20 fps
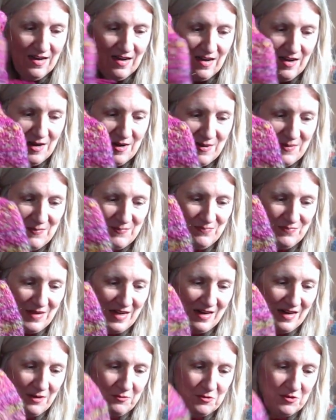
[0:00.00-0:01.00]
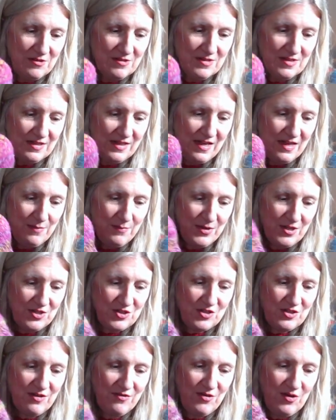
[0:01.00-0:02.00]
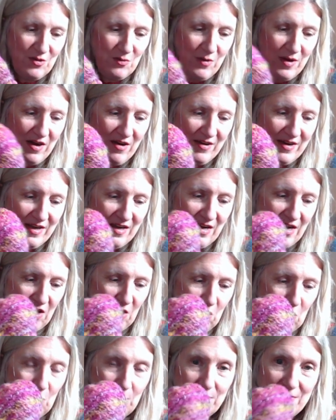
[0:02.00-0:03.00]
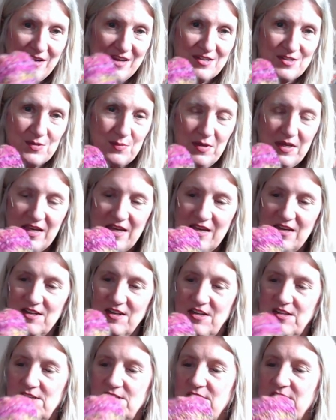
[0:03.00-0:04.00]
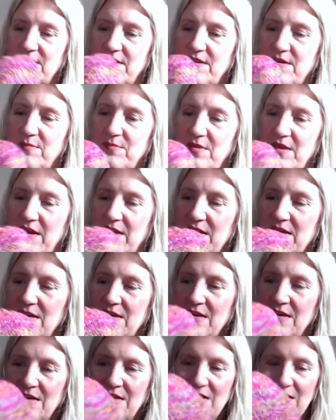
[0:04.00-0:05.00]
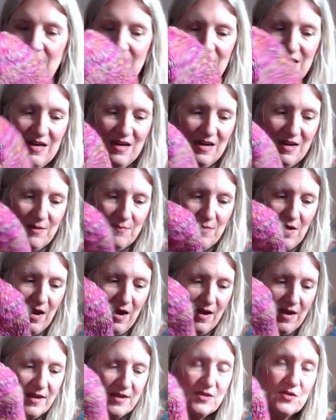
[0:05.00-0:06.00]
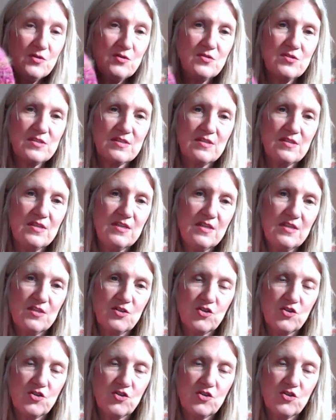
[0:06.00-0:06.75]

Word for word: Um, and I will get a picture of her wearing it, I hope, next weekend. I'll see them then. Um, I used the